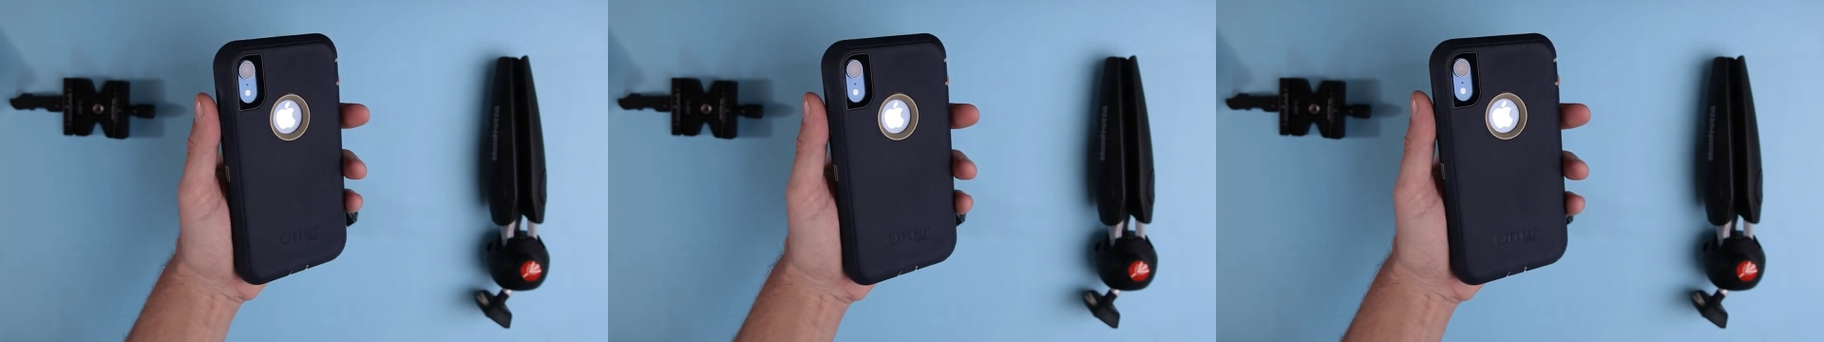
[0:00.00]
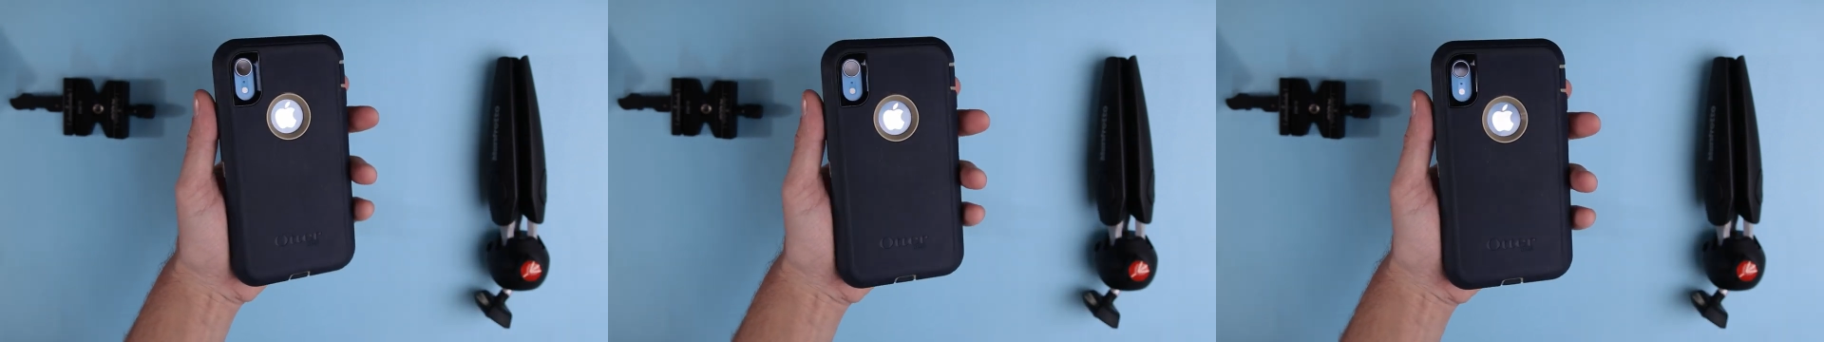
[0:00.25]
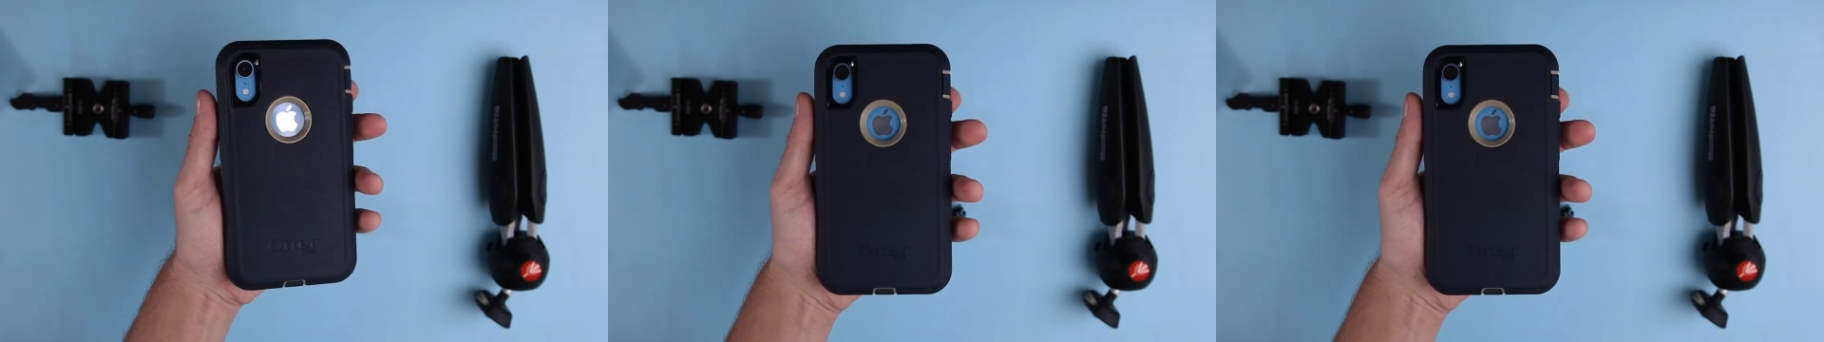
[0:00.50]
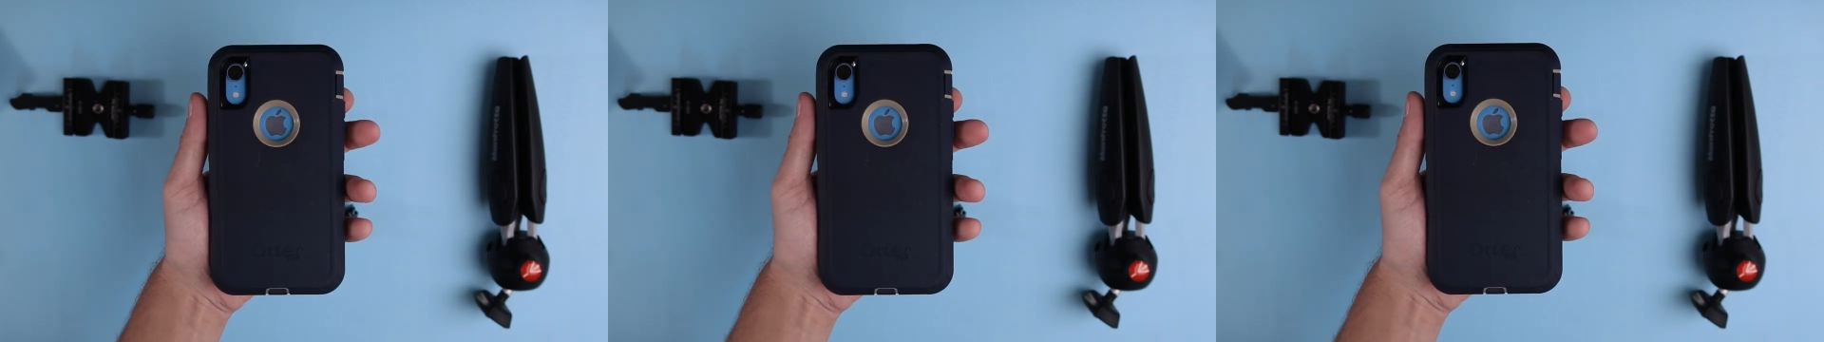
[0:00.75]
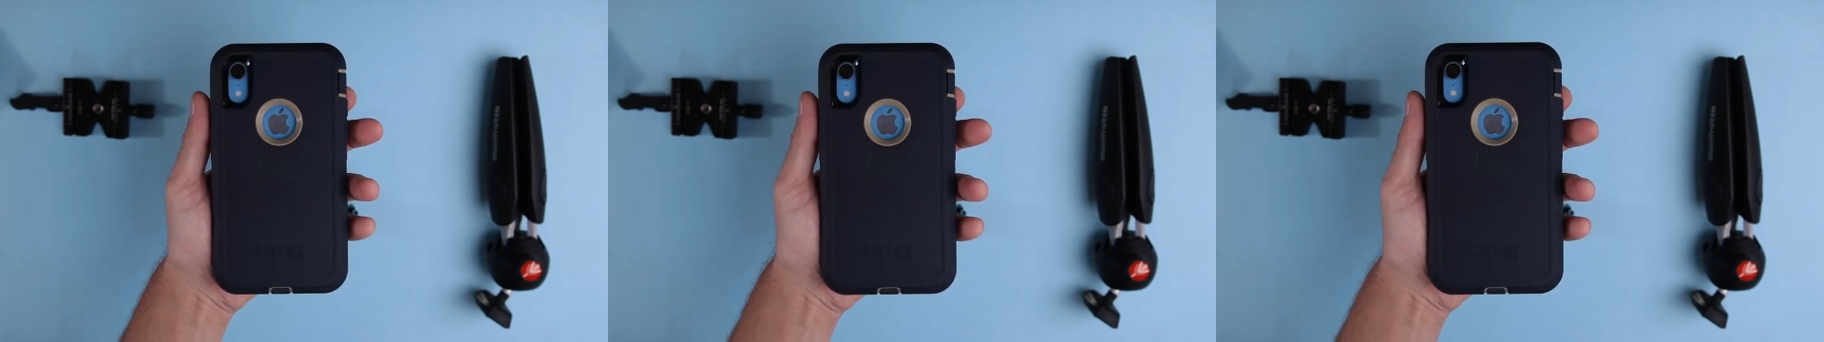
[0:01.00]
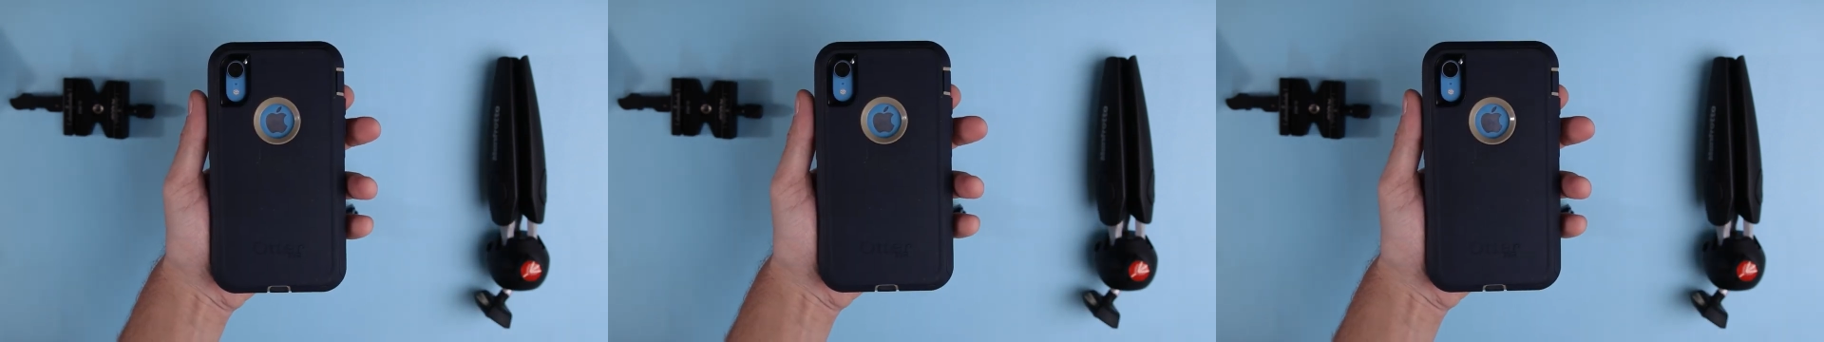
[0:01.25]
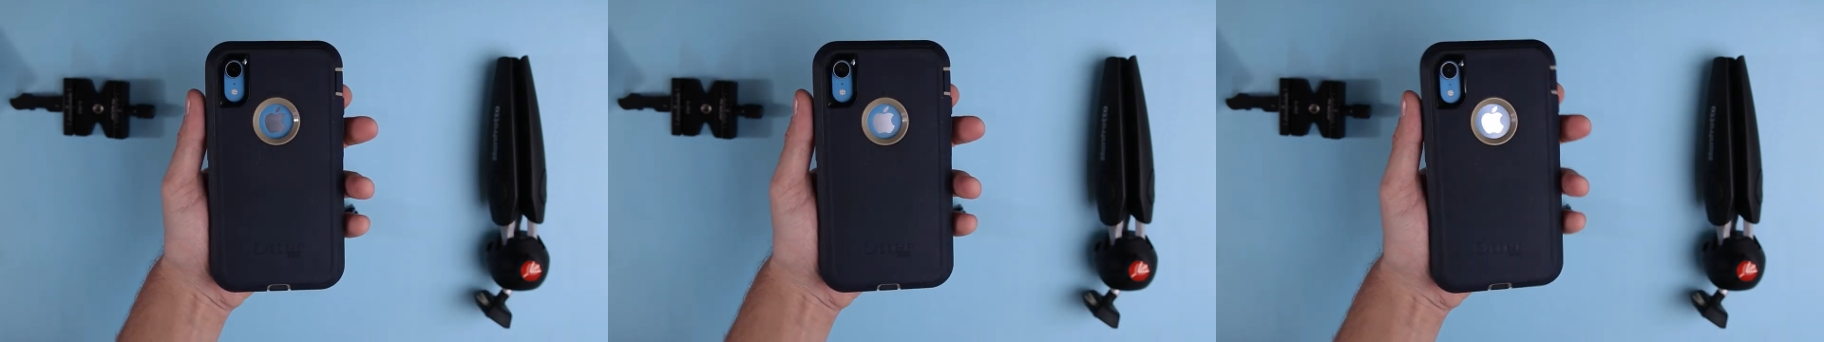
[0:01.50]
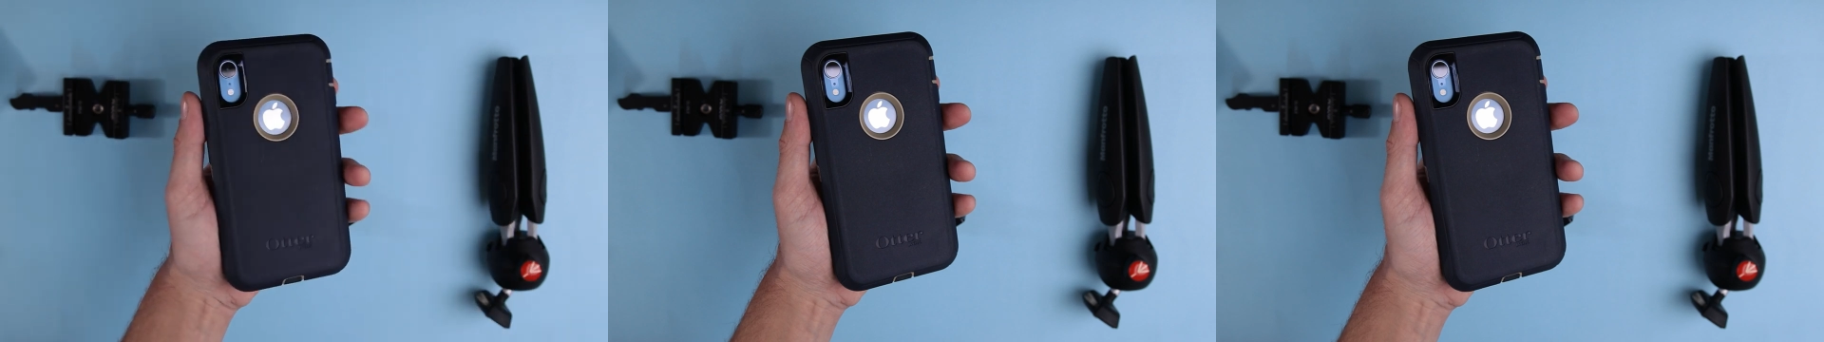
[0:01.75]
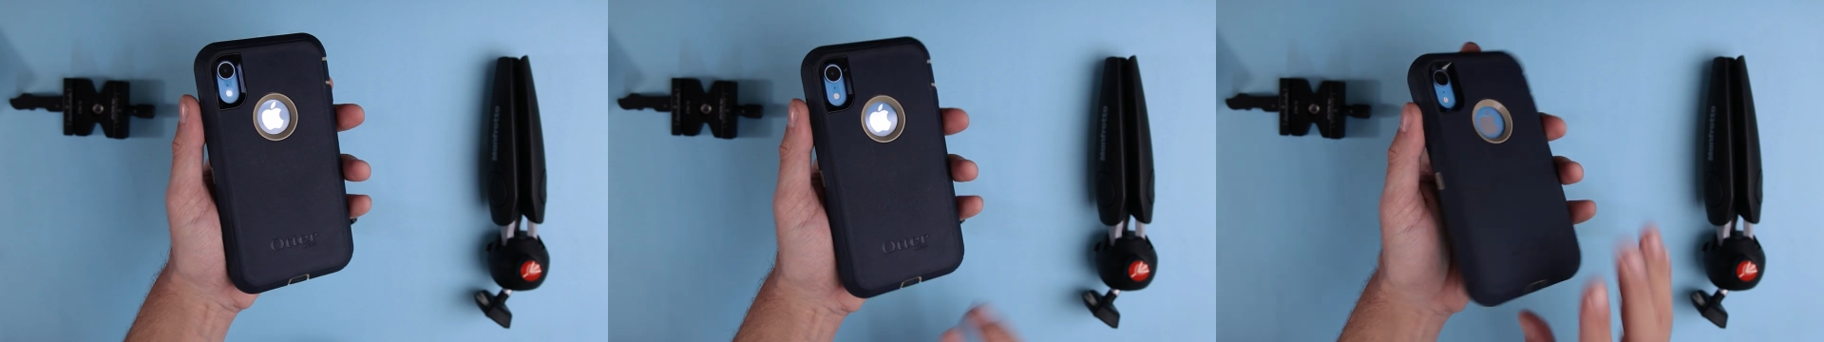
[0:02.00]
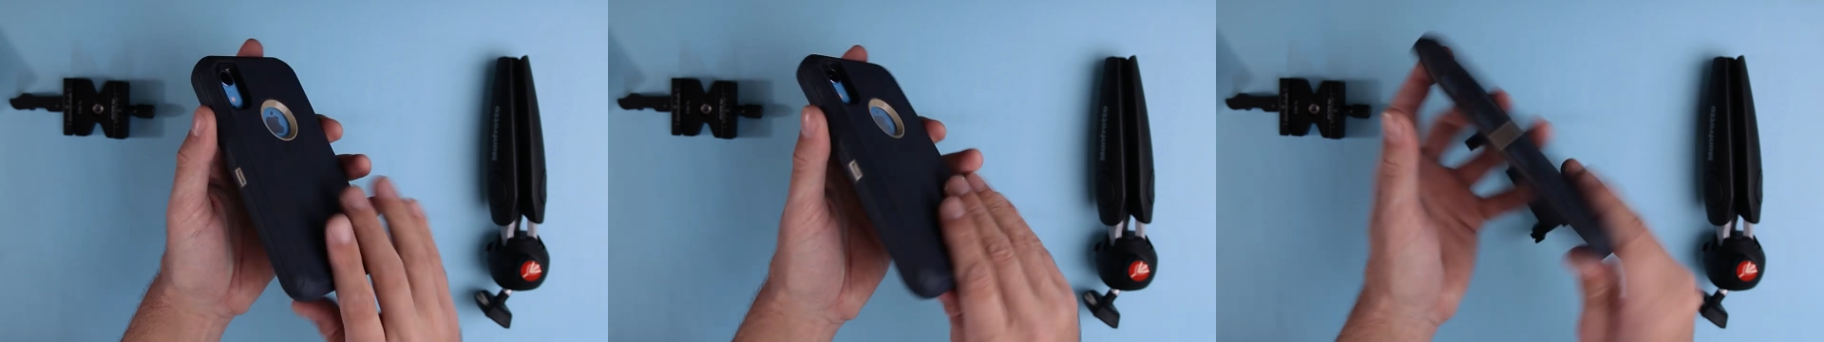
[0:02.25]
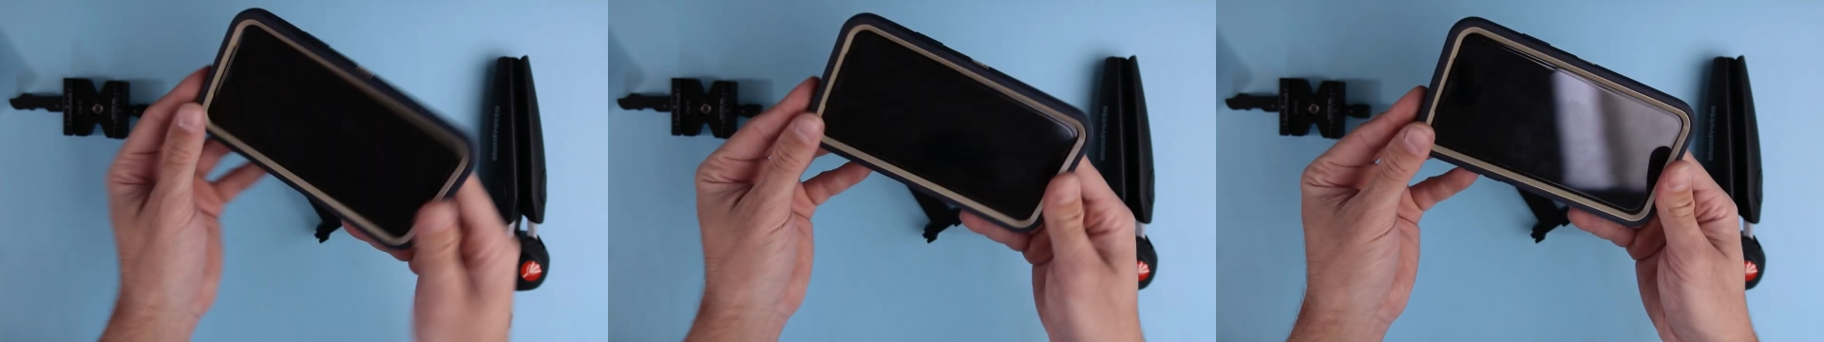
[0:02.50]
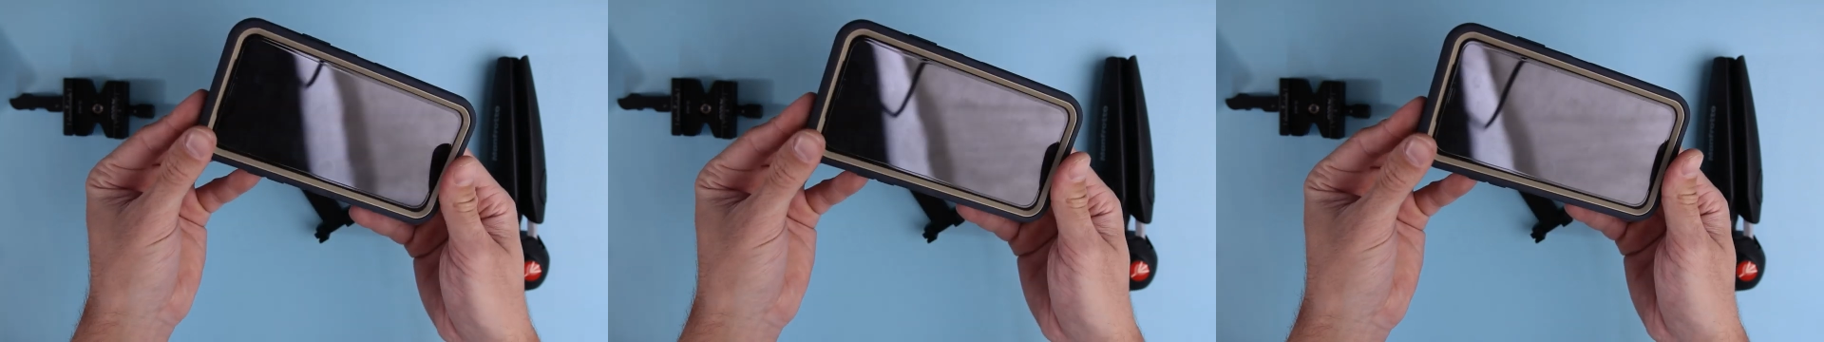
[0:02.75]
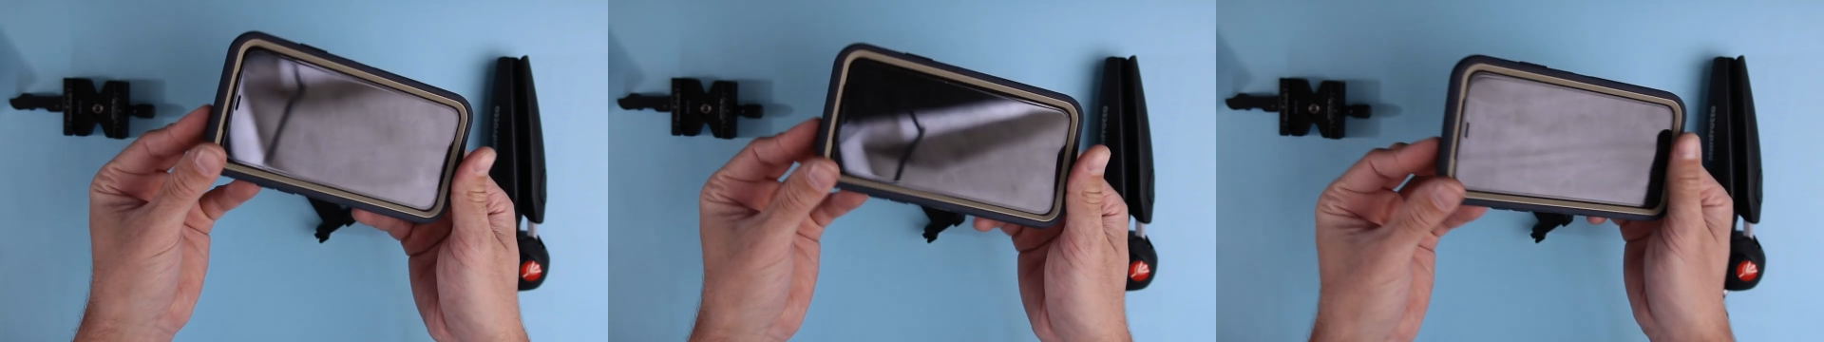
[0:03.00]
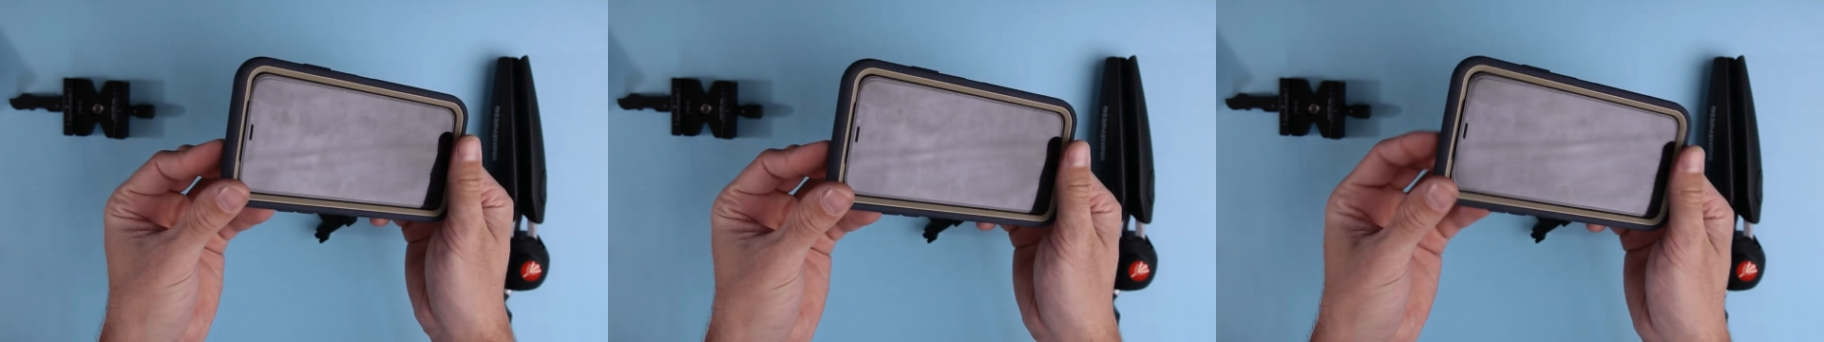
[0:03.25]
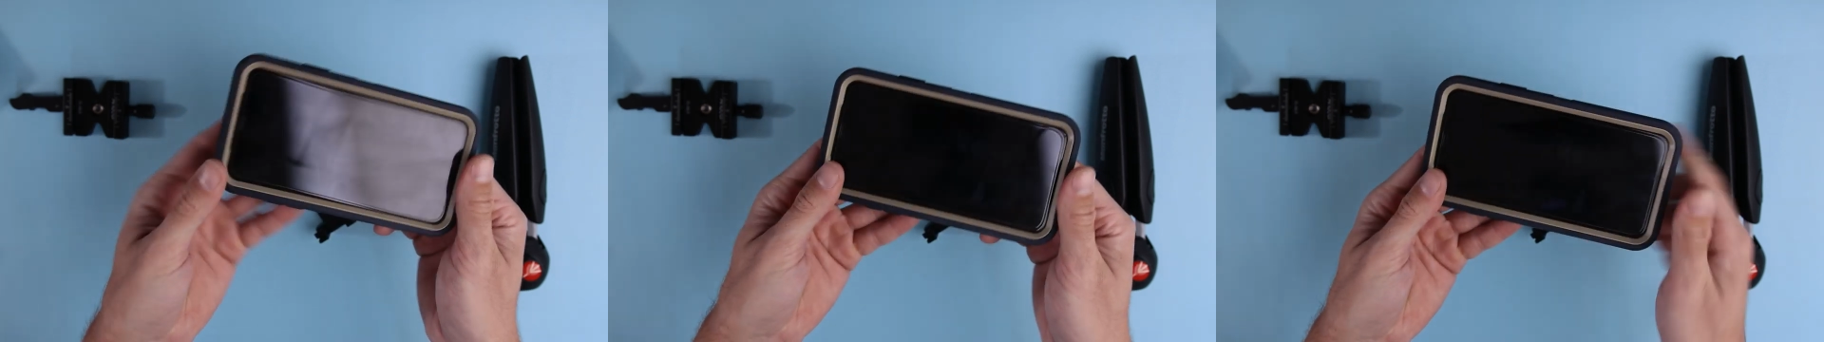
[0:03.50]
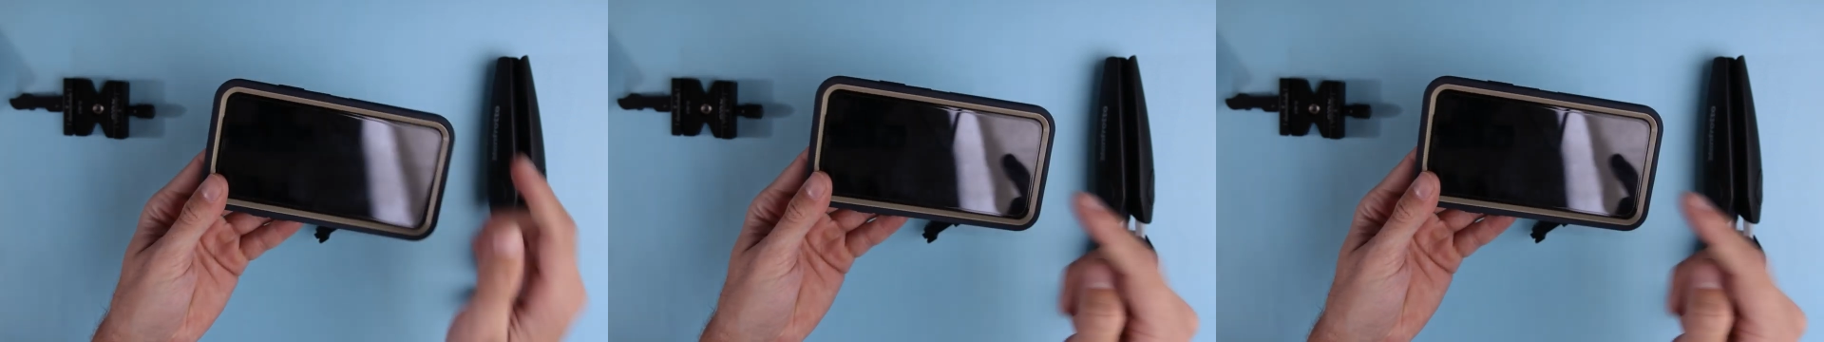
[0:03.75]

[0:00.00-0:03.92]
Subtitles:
Nobody's mouth can be seen.